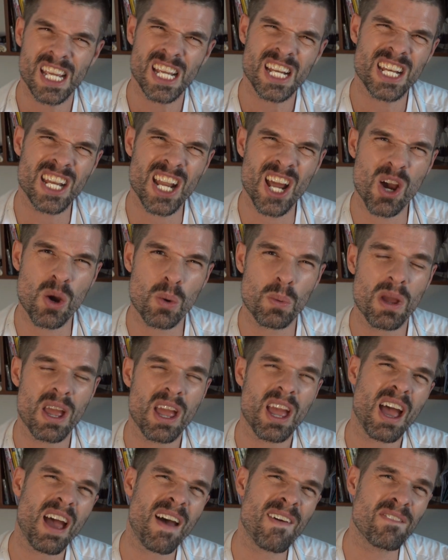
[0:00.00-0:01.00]
Now,
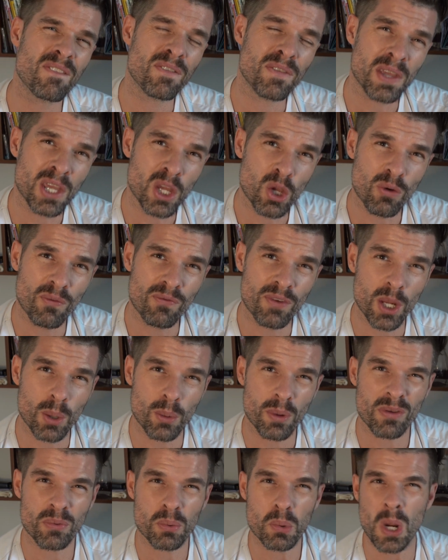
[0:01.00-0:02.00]
a few
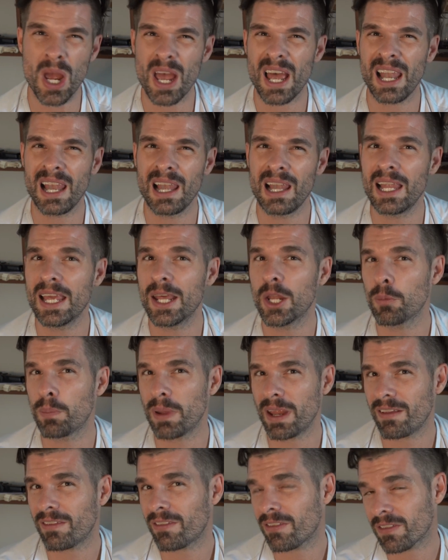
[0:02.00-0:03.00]
viewers were a little
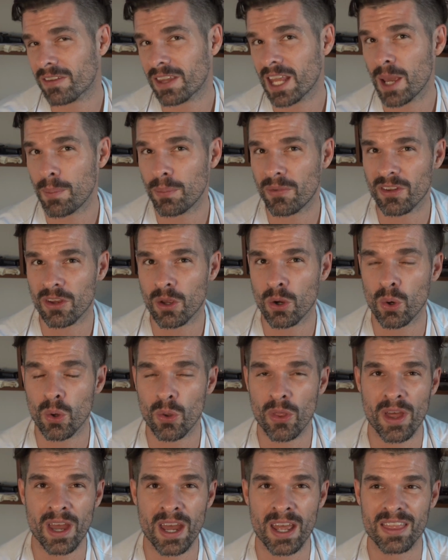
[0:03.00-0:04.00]
bit skeptical
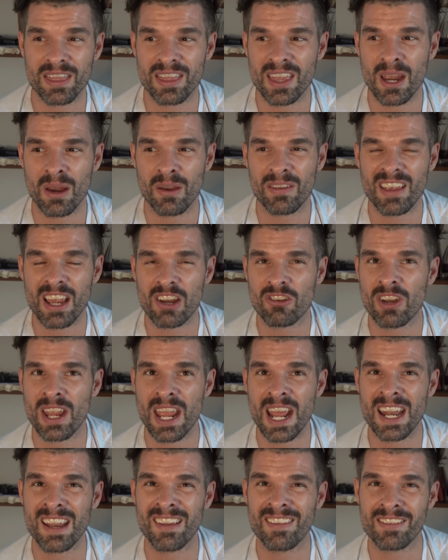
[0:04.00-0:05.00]
that there's actually
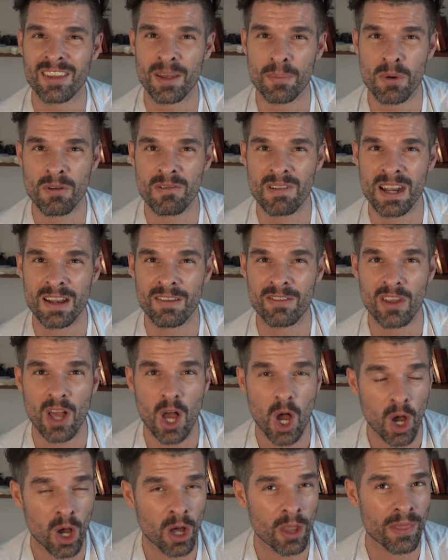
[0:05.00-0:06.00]
any submarines
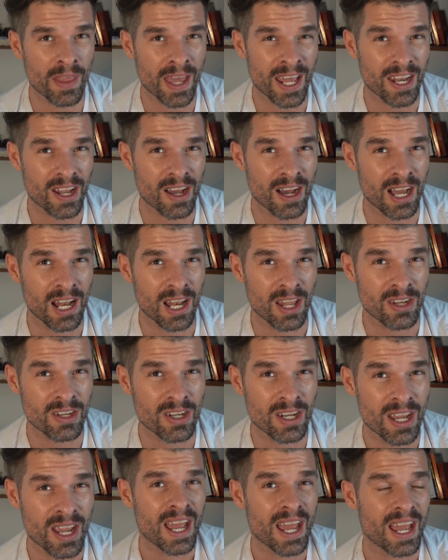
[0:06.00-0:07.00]
on that island,
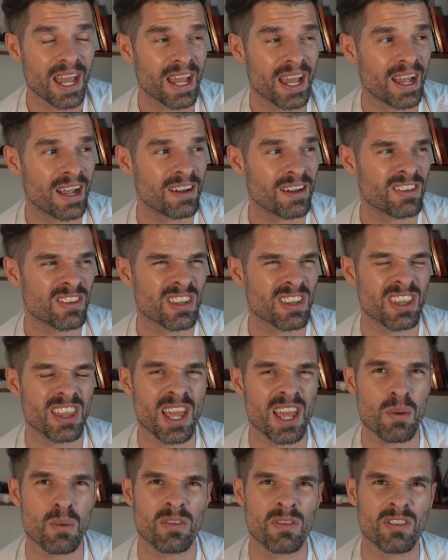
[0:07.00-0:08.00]
and
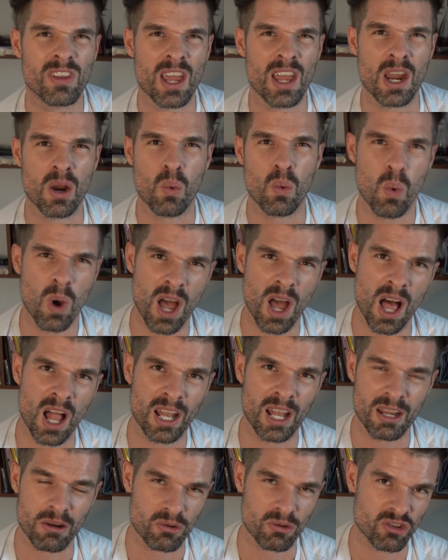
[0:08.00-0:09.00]
they were saying, well,
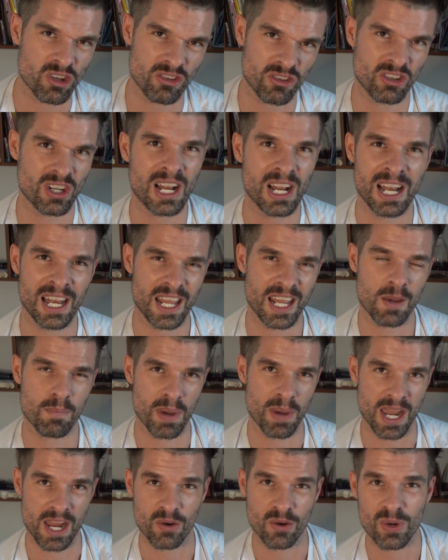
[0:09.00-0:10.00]
it was just
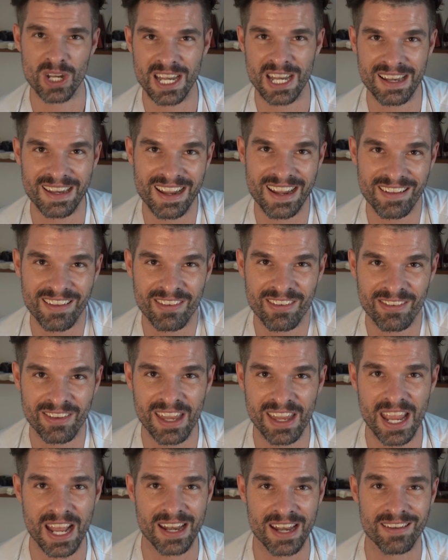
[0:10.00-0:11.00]
clickbait, we didn't get to
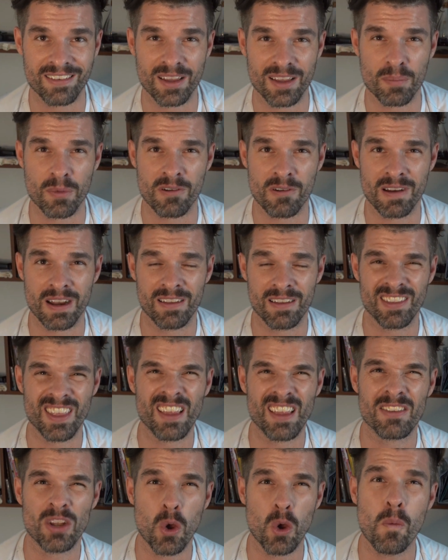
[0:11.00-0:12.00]
see any submarines,
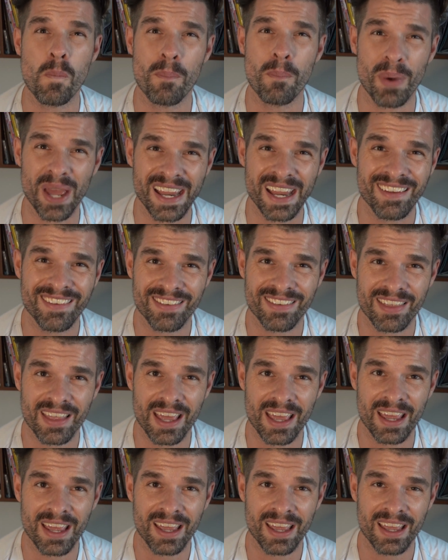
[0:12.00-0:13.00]
there's no base
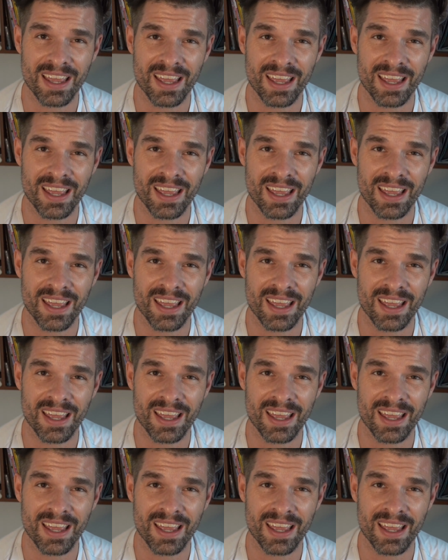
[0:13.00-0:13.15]
there.